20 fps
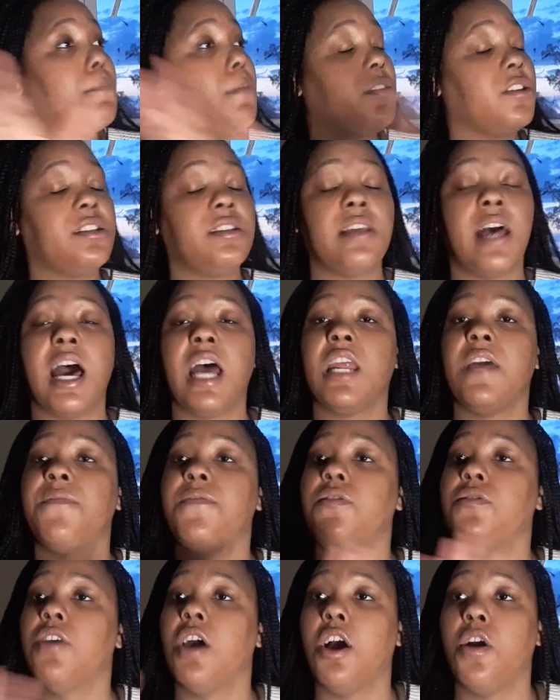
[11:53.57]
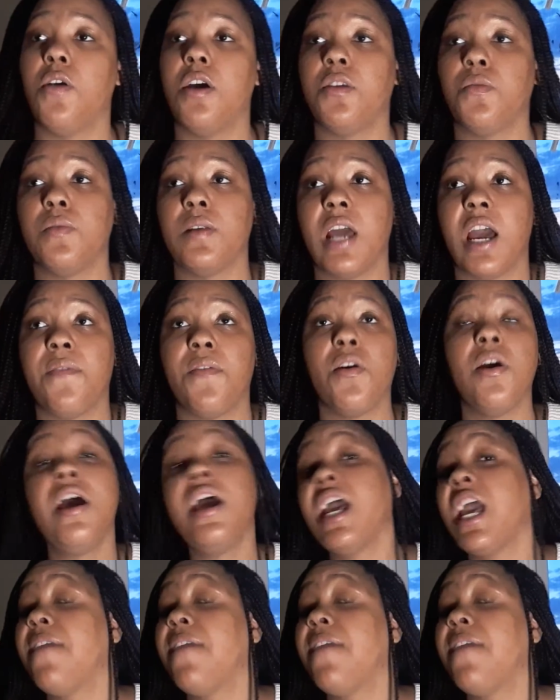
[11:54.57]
mother's side, if you know it or whatever.